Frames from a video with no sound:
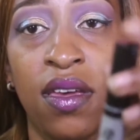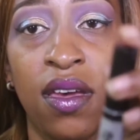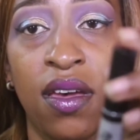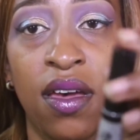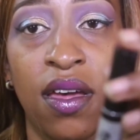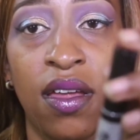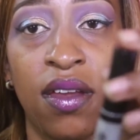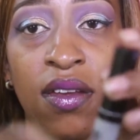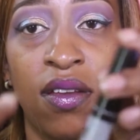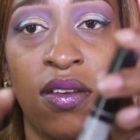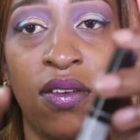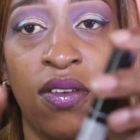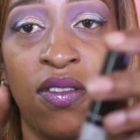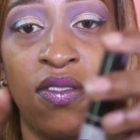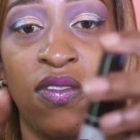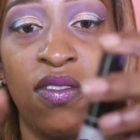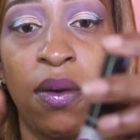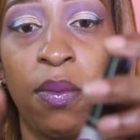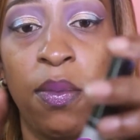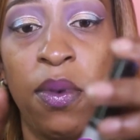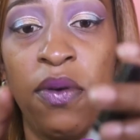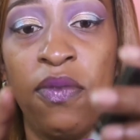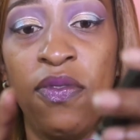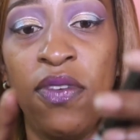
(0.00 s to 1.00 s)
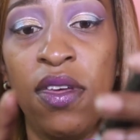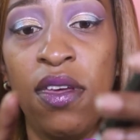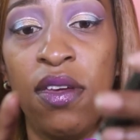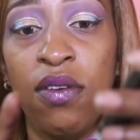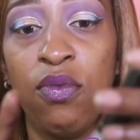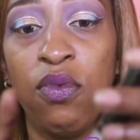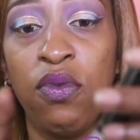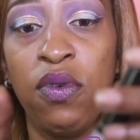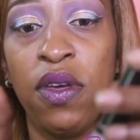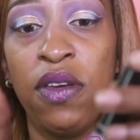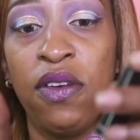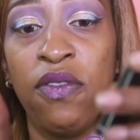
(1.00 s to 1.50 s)
Cut on top of
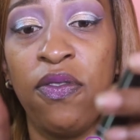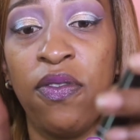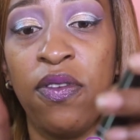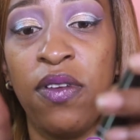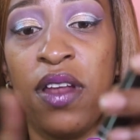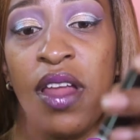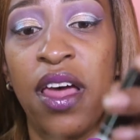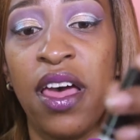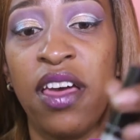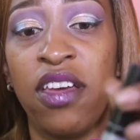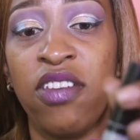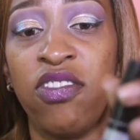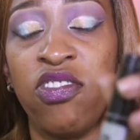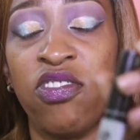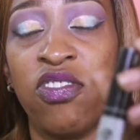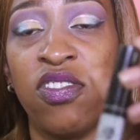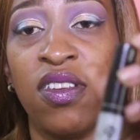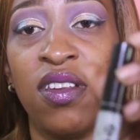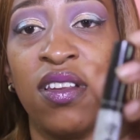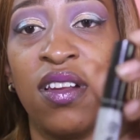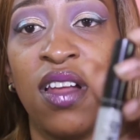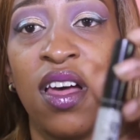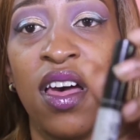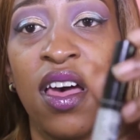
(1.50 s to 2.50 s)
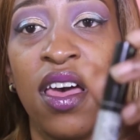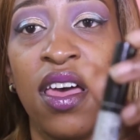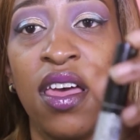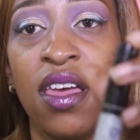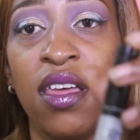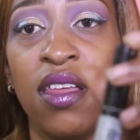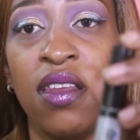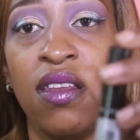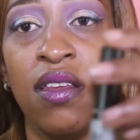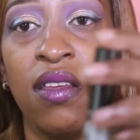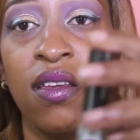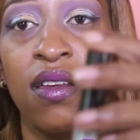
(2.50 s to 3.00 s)
it with Lash and
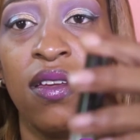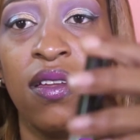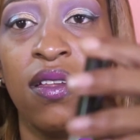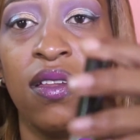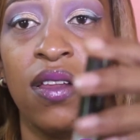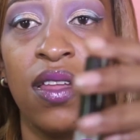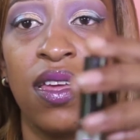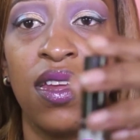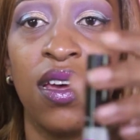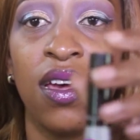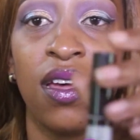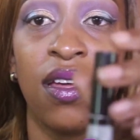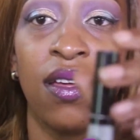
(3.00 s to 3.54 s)
Line glitter